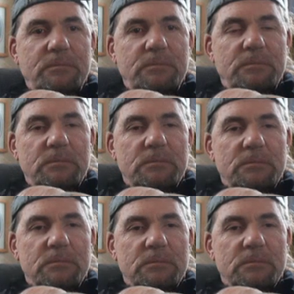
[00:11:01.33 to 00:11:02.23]

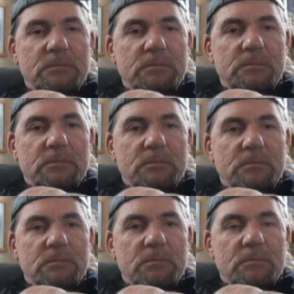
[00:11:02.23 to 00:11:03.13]

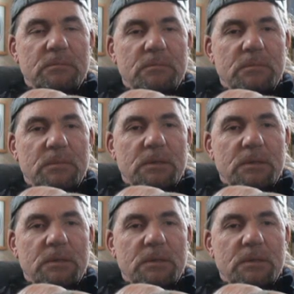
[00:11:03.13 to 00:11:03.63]
[no speech]